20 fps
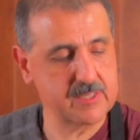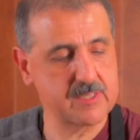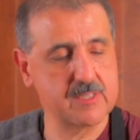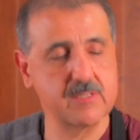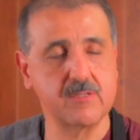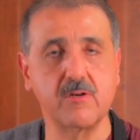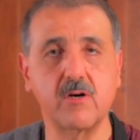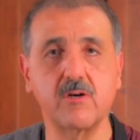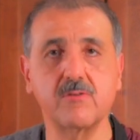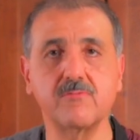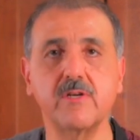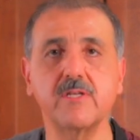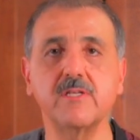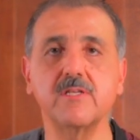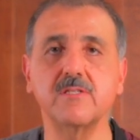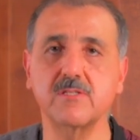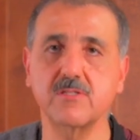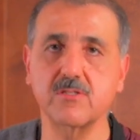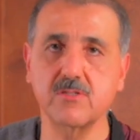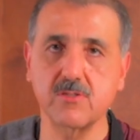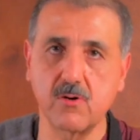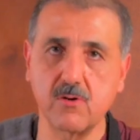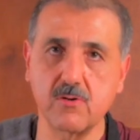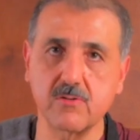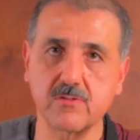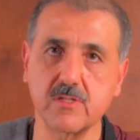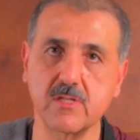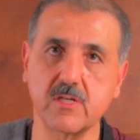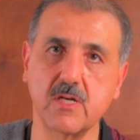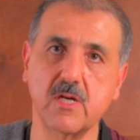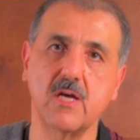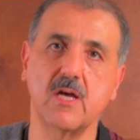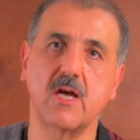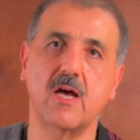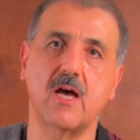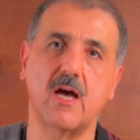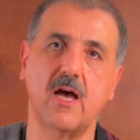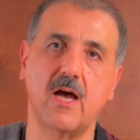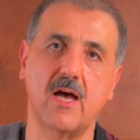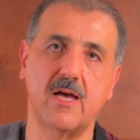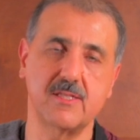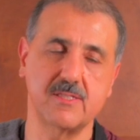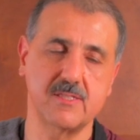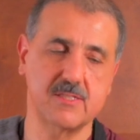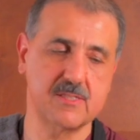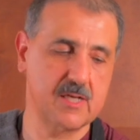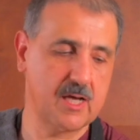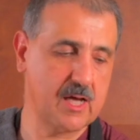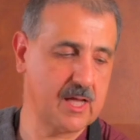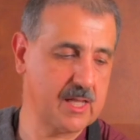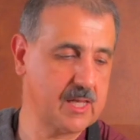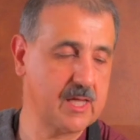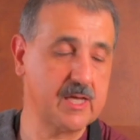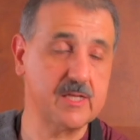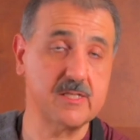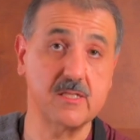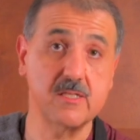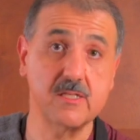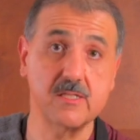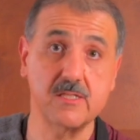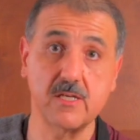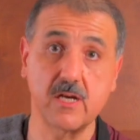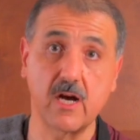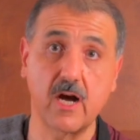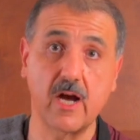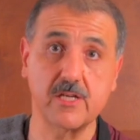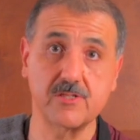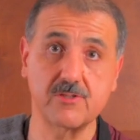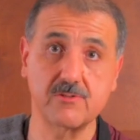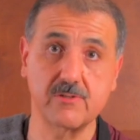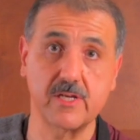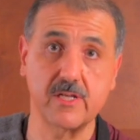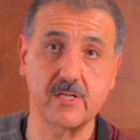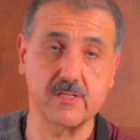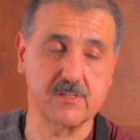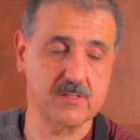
They're already soaked and lightly dehydrated.